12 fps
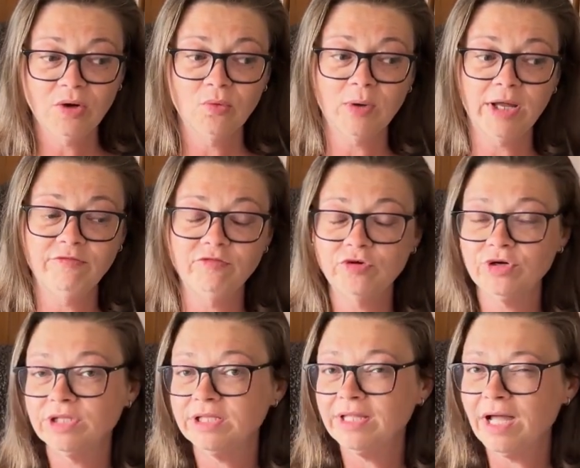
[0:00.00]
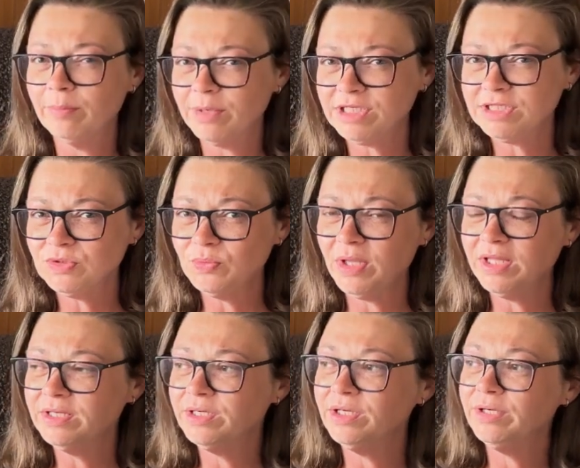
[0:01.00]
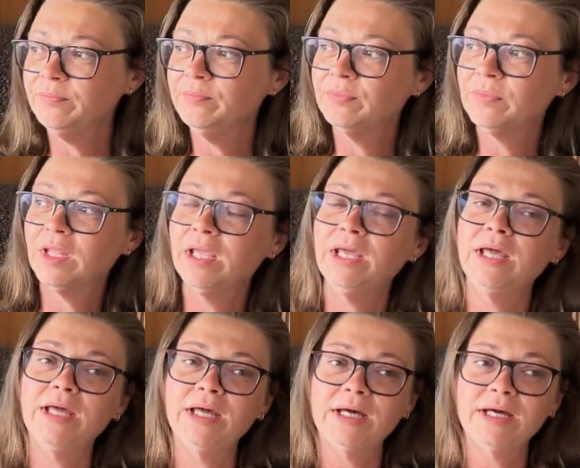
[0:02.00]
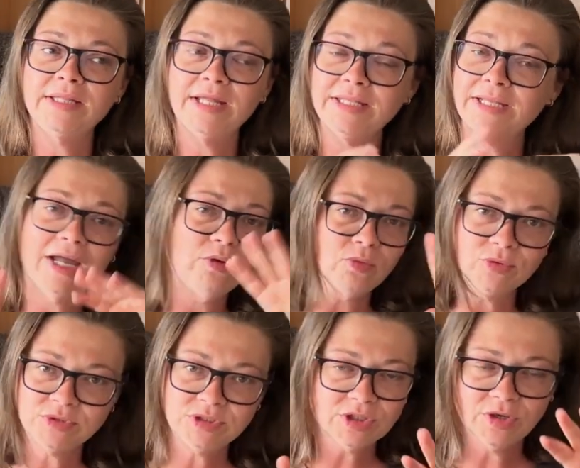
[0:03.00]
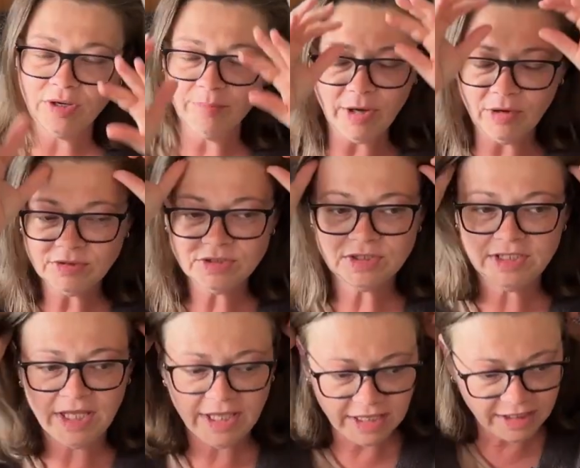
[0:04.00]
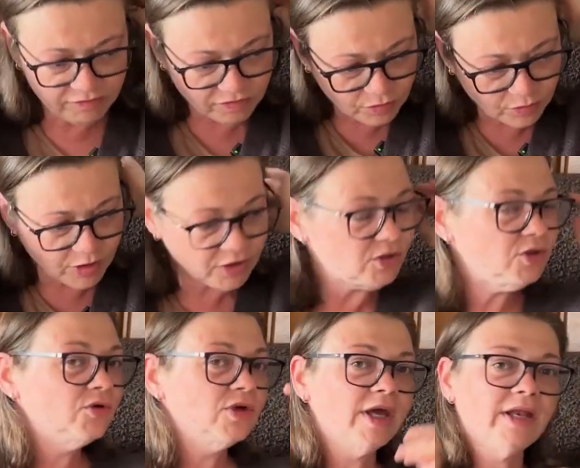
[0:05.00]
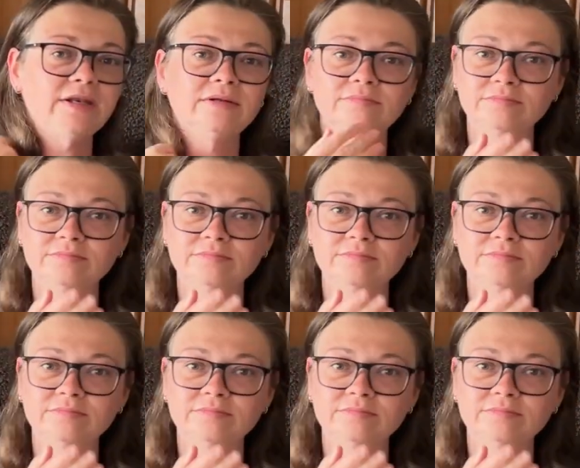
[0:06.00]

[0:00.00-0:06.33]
One for the Dagmar sweater that I won't talk about today. If you want, you can